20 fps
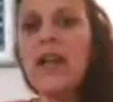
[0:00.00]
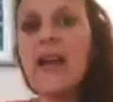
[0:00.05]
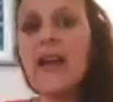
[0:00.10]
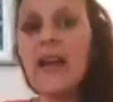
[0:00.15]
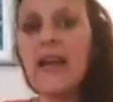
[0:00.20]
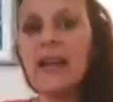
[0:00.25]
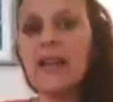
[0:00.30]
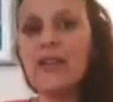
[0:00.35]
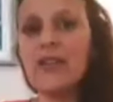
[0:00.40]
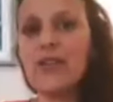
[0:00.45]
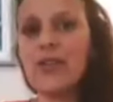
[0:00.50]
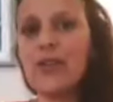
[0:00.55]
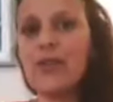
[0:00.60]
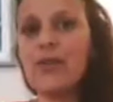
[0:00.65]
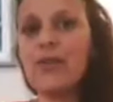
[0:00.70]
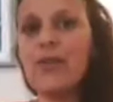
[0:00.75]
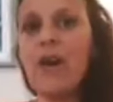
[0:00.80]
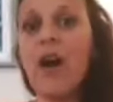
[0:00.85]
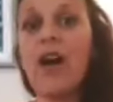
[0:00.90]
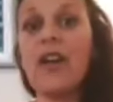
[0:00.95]

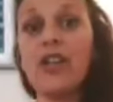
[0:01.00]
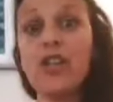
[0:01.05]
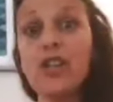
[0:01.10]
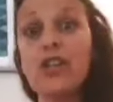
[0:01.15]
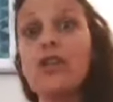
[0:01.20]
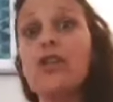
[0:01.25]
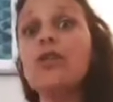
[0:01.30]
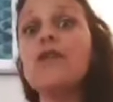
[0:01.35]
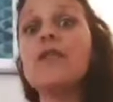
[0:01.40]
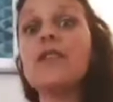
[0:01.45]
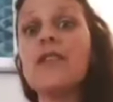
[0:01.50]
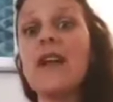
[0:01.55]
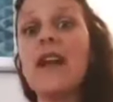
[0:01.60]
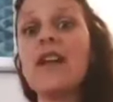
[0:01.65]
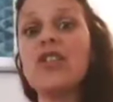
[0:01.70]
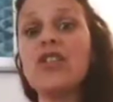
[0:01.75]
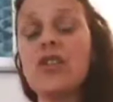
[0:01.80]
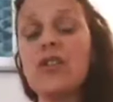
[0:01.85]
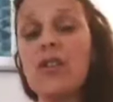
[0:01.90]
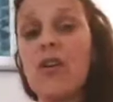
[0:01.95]
into a new
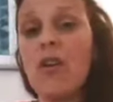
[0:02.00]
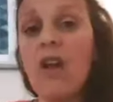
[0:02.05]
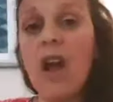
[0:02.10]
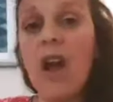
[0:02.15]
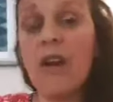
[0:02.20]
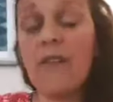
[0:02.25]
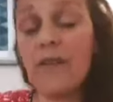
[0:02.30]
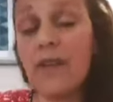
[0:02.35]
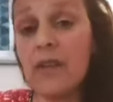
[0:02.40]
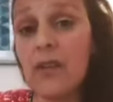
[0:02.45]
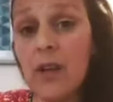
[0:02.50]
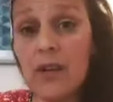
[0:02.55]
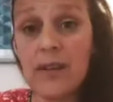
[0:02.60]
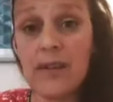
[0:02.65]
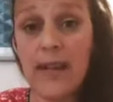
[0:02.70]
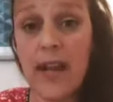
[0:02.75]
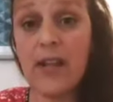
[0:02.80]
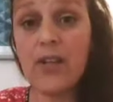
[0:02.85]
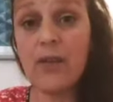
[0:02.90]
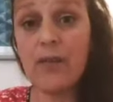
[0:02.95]
stage in your life a
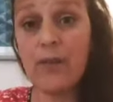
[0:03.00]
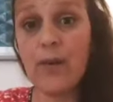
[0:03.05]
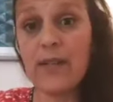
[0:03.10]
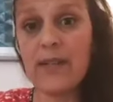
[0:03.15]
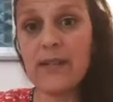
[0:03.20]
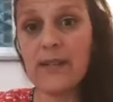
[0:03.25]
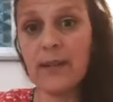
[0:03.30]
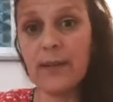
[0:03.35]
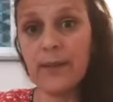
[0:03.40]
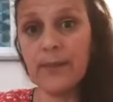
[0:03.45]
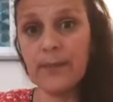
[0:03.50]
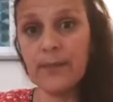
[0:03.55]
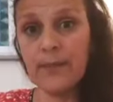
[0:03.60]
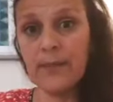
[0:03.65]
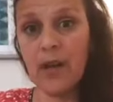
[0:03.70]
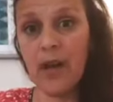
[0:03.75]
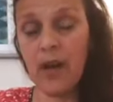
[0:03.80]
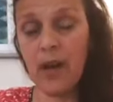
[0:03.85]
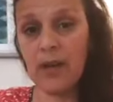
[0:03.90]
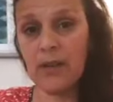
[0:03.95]
stage of wisdom
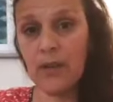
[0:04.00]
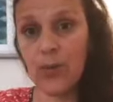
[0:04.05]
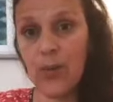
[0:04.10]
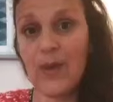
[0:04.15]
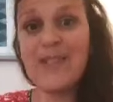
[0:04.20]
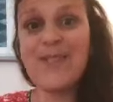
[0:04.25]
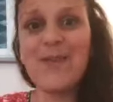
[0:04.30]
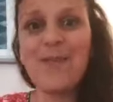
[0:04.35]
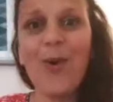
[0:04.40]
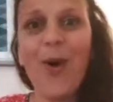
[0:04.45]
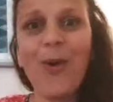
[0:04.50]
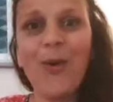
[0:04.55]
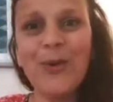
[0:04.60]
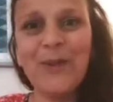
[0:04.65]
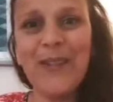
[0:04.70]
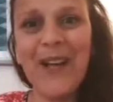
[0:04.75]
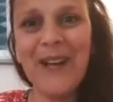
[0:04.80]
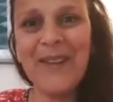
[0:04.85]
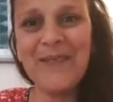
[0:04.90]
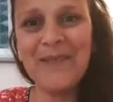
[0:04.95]
uh, the wisdom
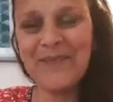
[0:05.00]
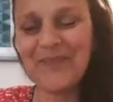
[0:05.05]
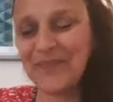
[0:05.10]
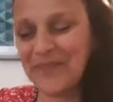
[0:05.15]
holder